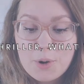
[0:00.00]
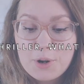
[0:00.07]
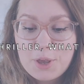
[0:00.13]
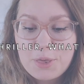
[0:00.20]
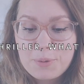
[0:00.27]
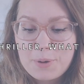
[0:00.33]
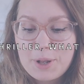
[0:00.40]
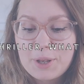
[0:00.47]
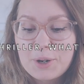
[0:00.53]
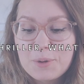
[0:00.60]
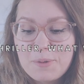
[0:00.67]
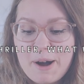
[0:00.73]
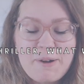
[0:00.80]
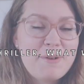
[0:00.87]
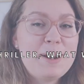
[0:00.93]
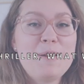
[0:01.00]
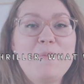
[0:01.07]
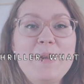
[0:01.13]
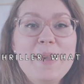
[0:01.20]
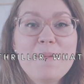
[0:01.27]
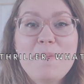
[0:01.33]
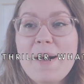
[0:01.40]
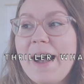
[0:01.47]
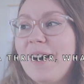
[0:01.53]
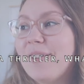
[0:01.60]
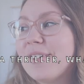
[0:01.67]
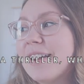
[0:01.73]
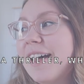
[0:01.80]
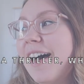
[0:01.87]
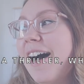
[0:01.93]
wrote a thriller, what would it be
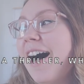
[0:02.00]
about?